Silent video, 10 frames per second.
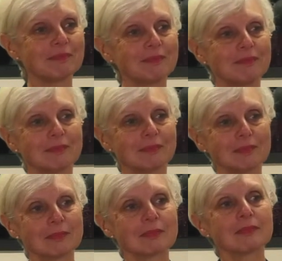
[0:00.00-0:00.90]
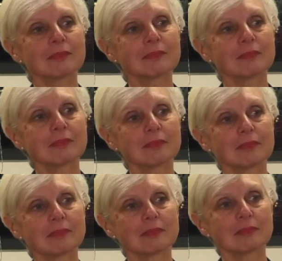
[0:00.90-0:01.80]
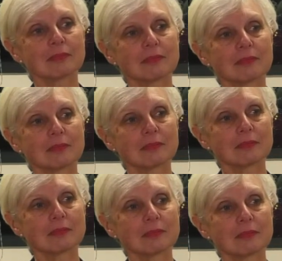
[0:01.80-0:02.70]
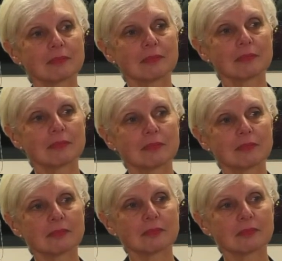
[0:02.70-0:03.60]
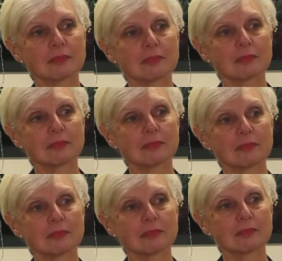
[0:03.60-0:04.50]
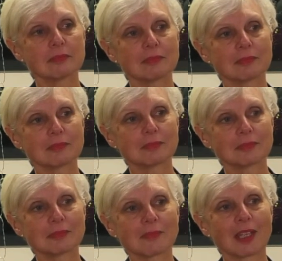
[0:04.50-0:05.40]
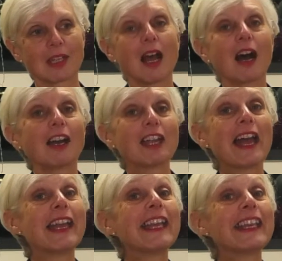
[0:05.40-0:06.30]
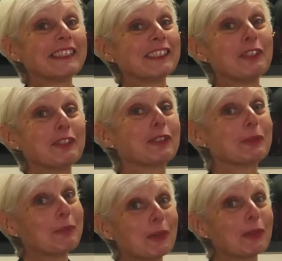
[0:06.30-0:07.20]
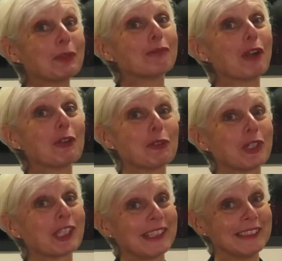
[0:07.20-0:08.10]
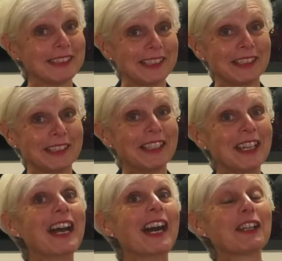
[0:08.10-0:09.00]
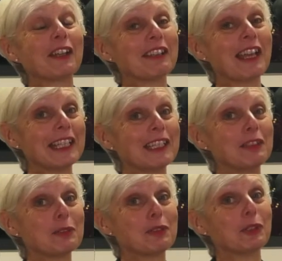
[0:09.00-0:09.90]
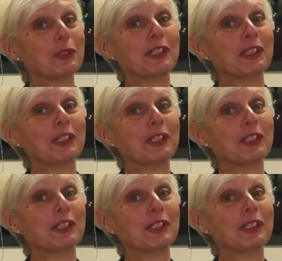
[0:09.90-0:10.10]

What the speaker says: Does it have to go straight into the oven afterwards, or can we have roast chicken for dinner and then put it in? I'd hate you to spoil your roast chicken dinner, and I'd hate you to...